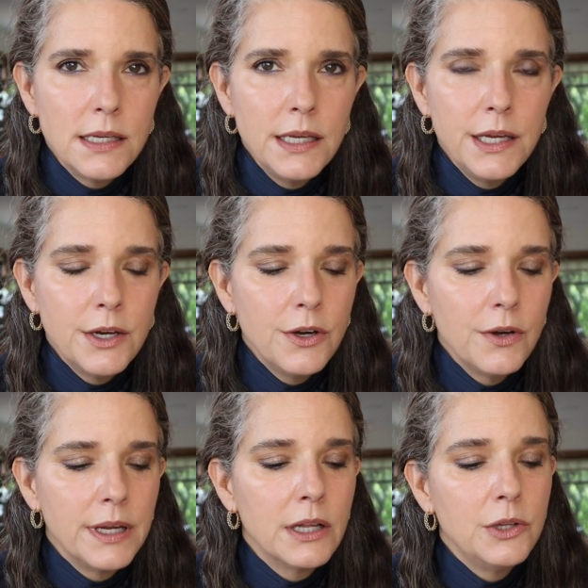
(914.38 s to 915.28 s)
in
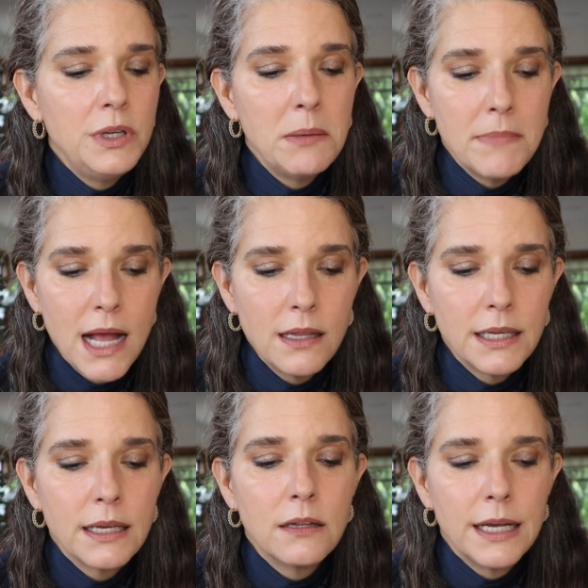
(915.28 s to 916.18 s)
here, including
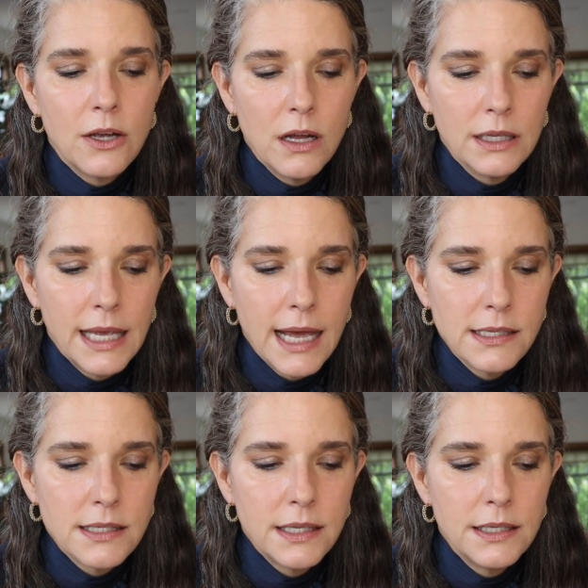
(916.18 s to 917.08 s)
malic and glycolic
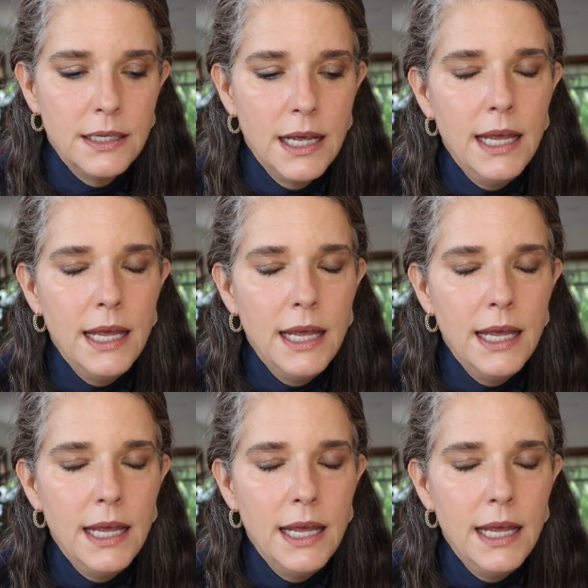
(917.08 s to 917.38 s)
acid.